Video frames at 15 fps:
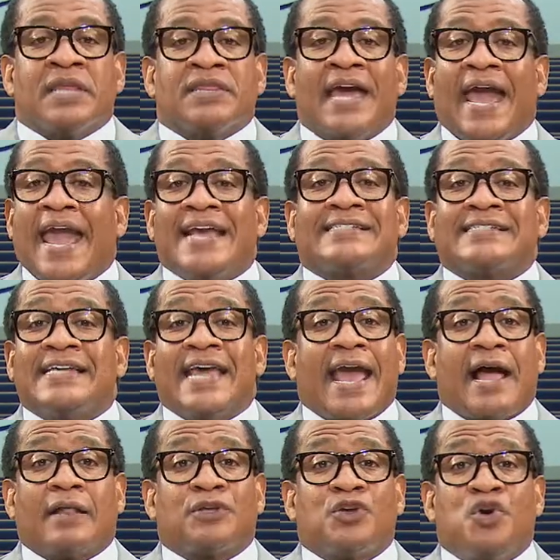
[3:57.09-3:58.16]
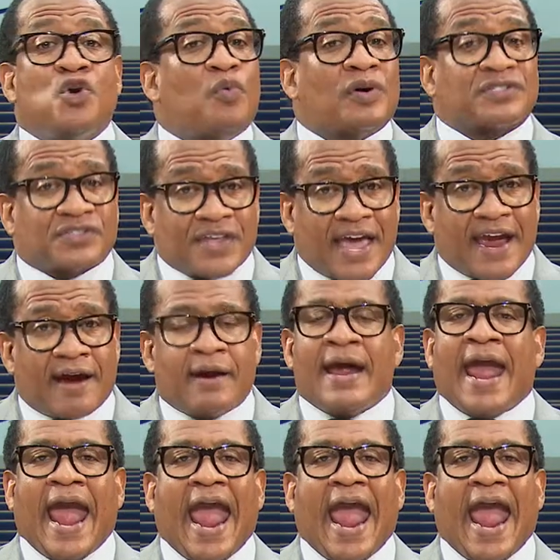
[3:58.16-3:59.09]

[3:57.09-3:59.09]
The ACLU was there,